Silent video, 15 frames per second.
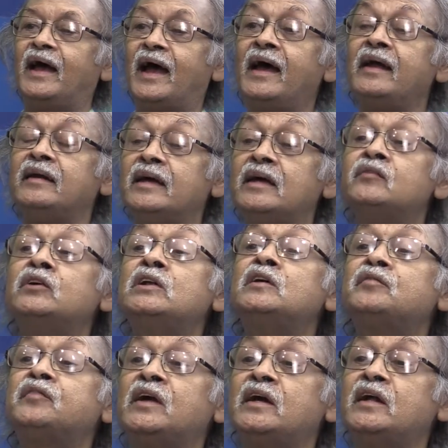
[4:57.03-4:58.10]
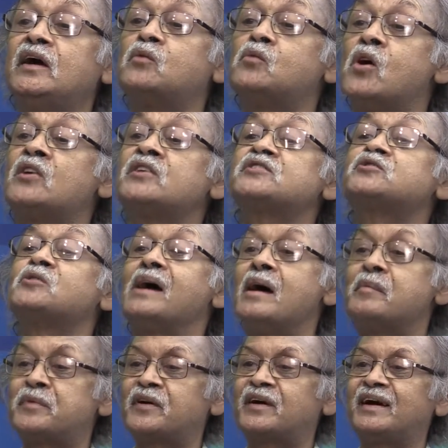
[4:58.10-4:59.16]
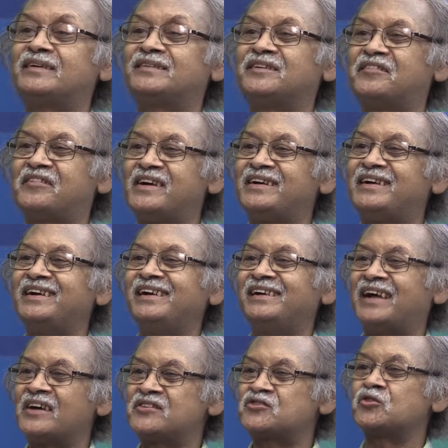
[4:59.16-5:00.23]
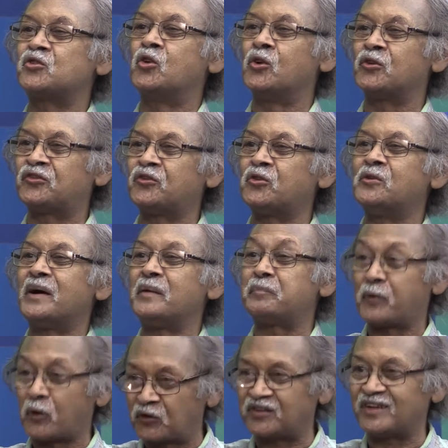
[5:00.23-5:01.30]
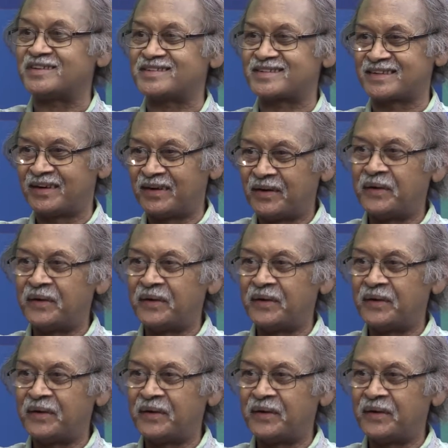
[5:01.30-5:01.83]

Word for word: and even if India wants to abrogate the treaty it has to go through a process